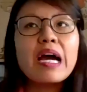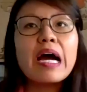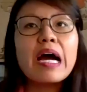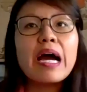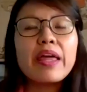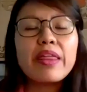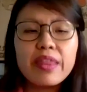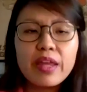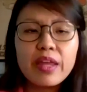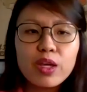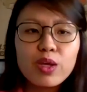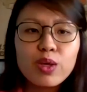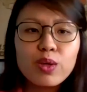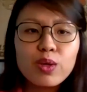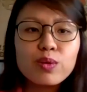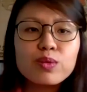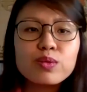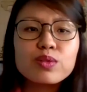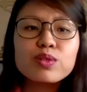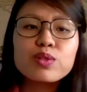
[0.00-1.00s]
I thank
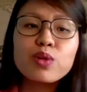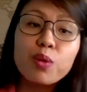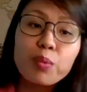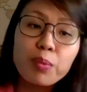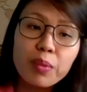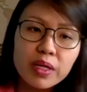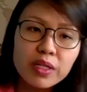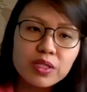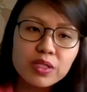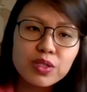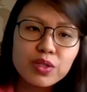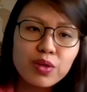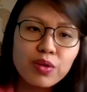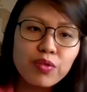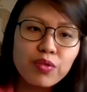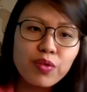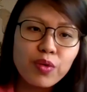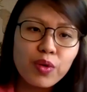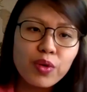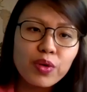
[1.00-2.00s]
you so much
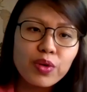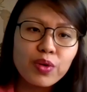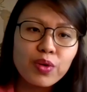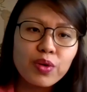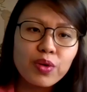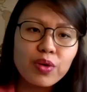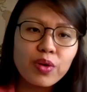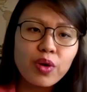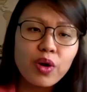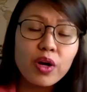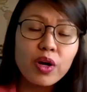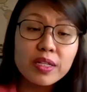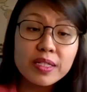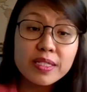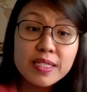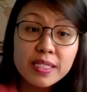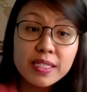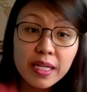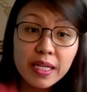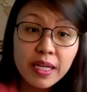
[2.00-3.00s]
for your
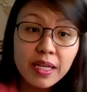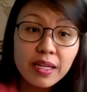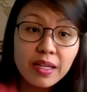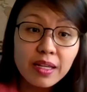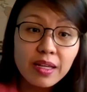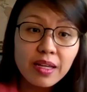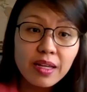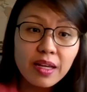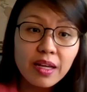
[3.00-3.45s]
honesty,